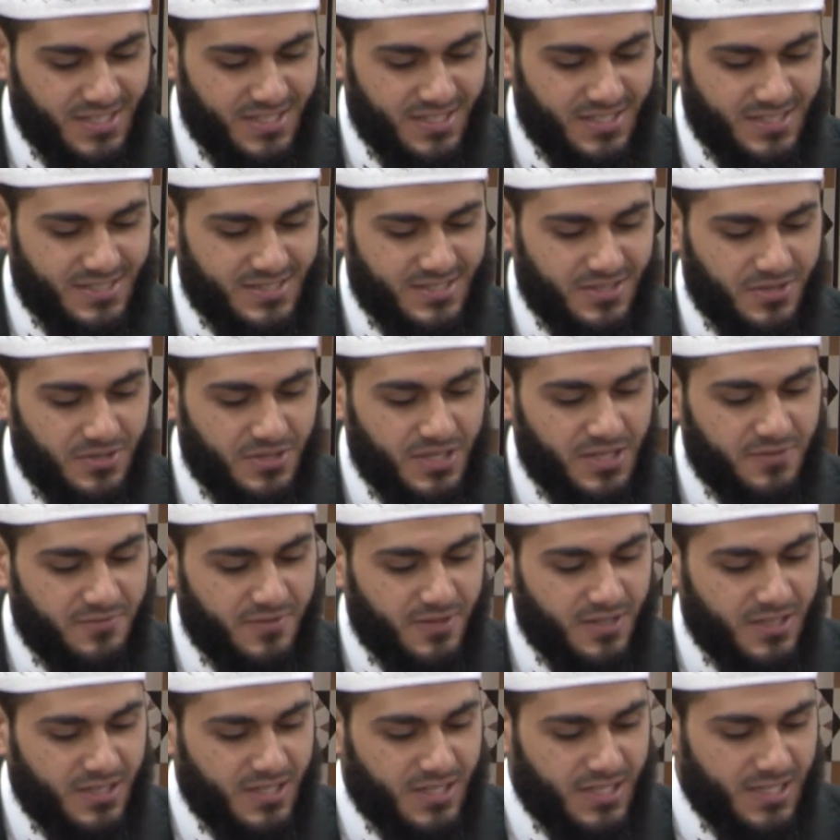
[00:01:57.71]
So
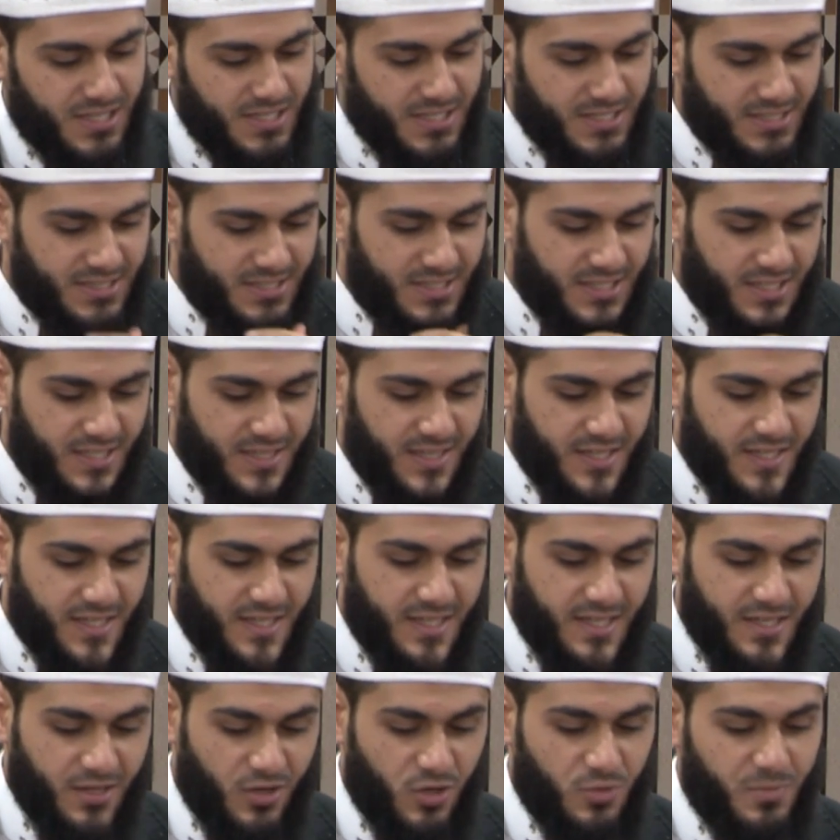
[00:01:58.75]

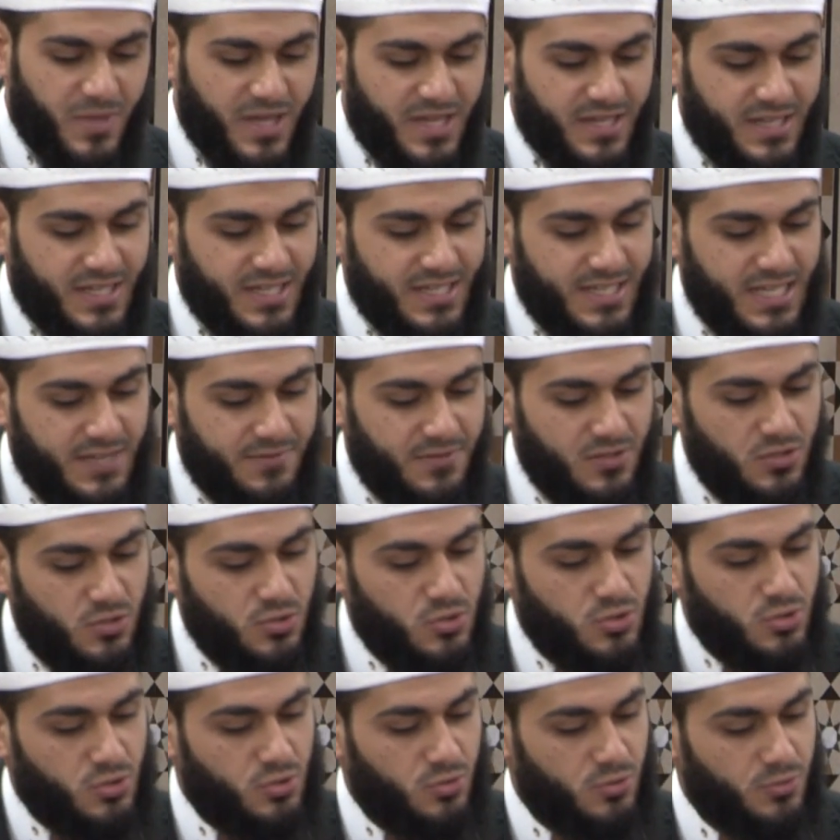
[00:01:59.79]
Umair, he never
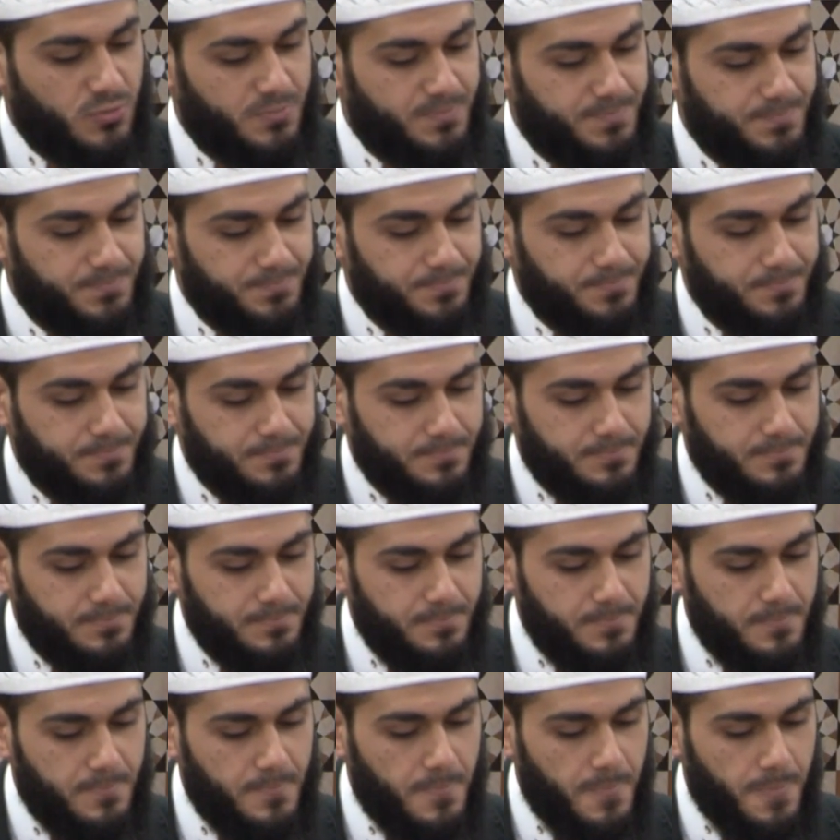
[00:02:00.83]
used to
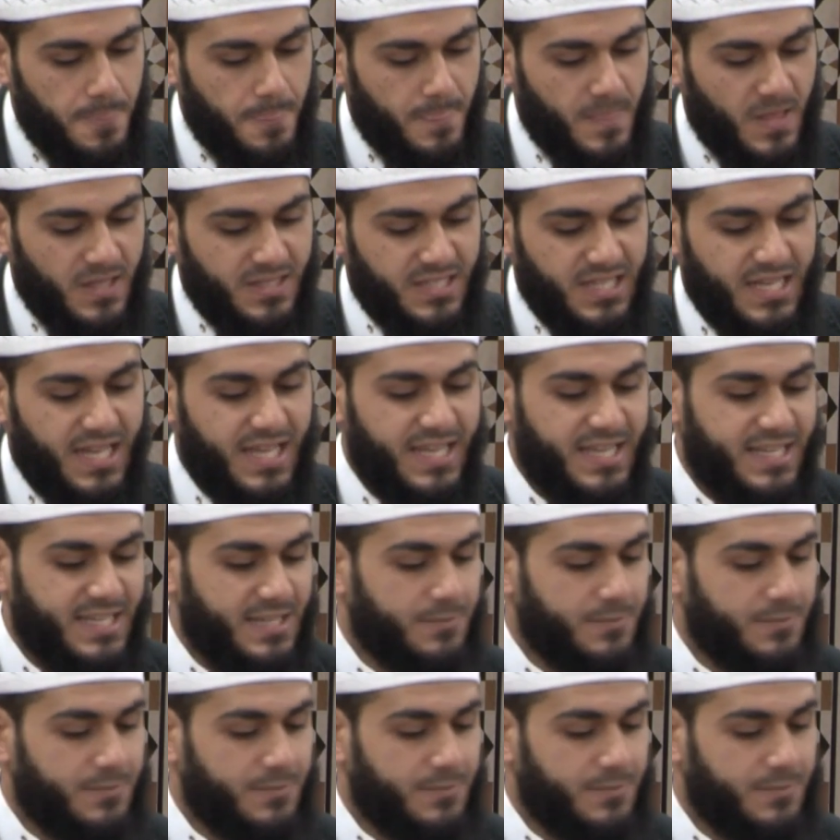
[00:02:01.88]
delay any